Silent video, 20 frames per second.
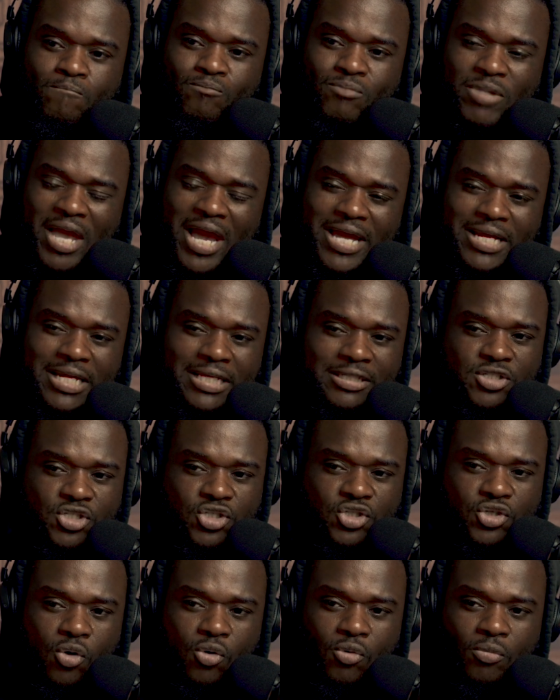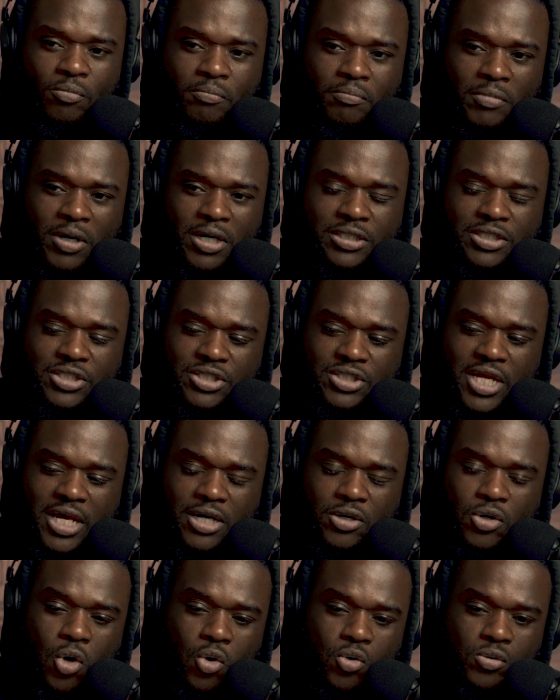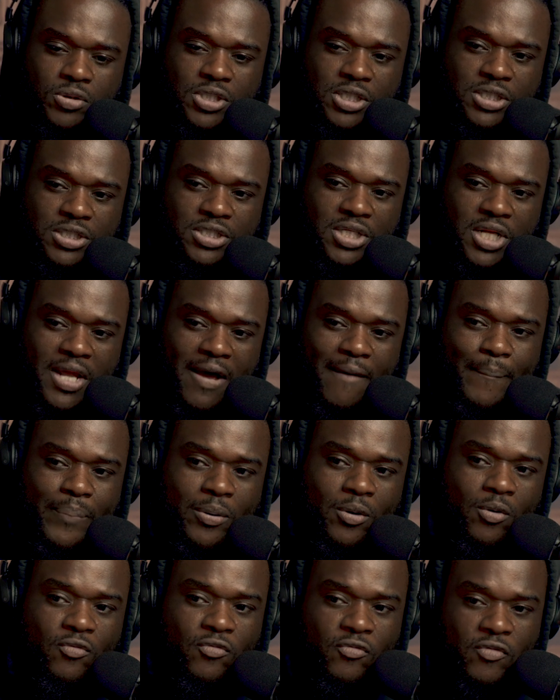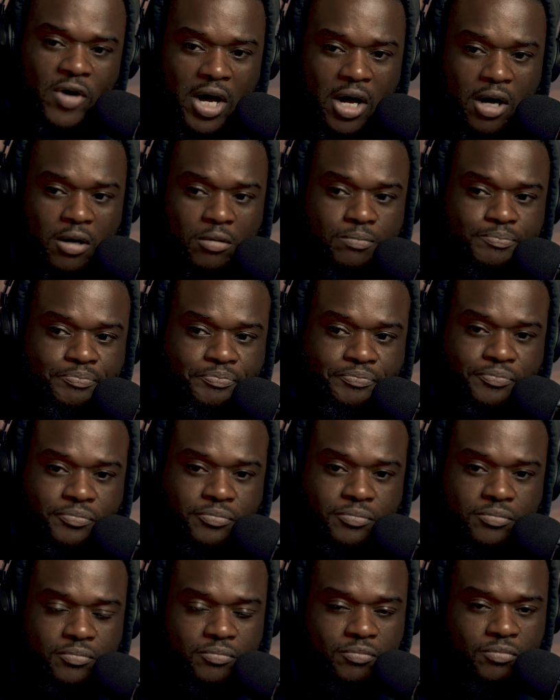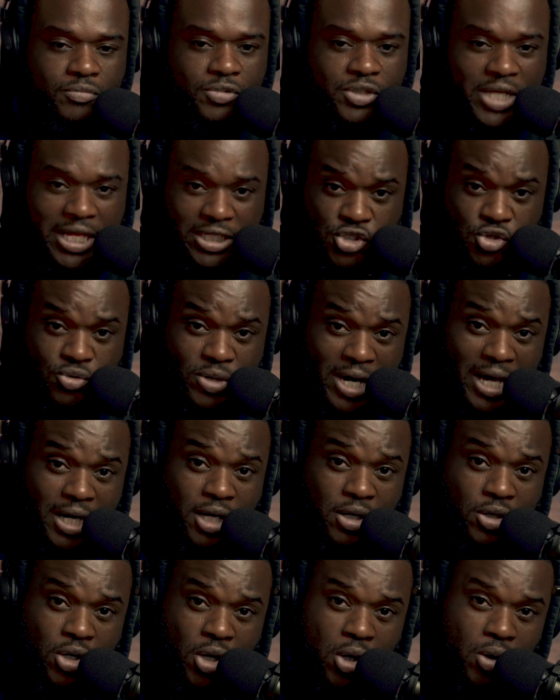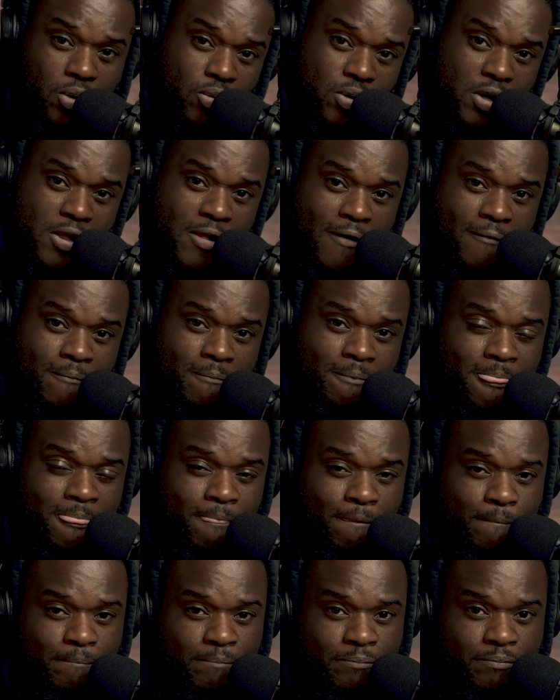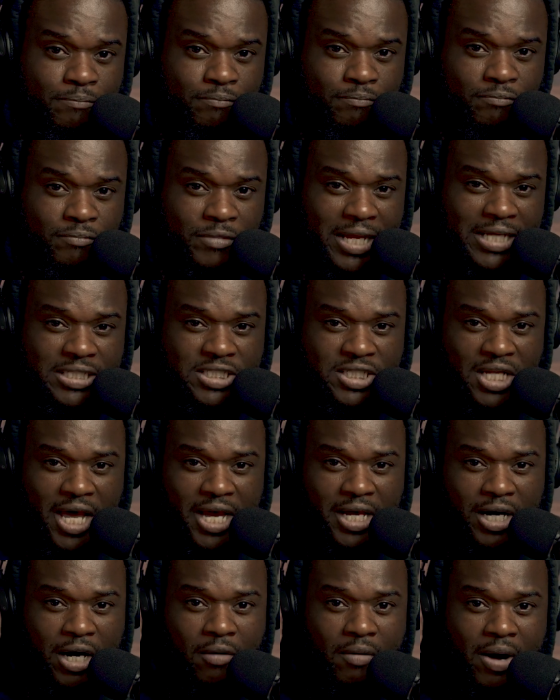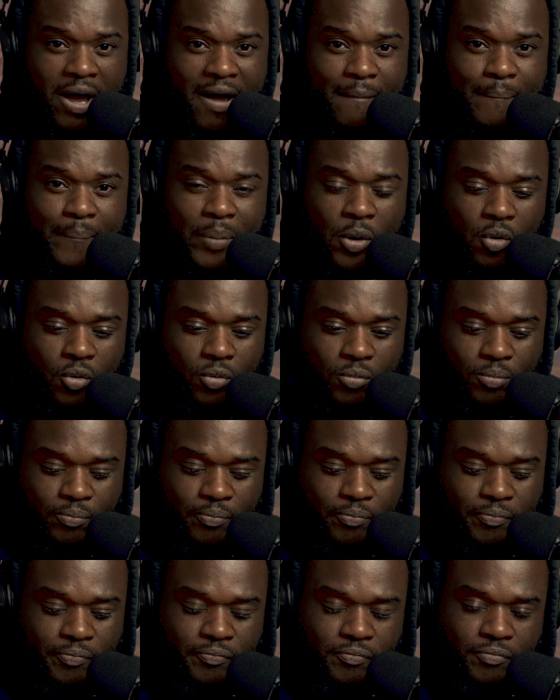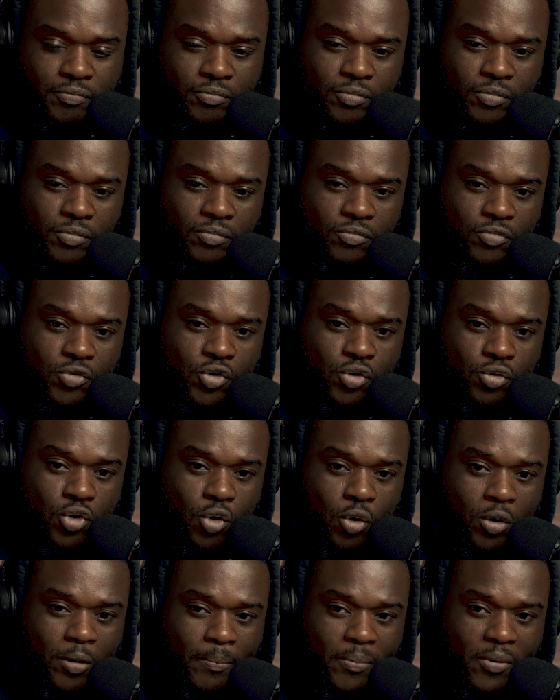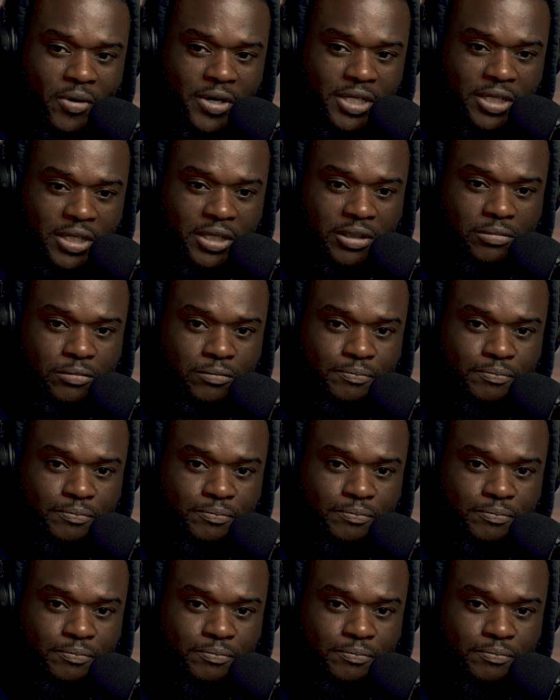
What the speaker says: And it's so much that goes into that profile that you gotta know. It's like, all right, boom, you do a breeding,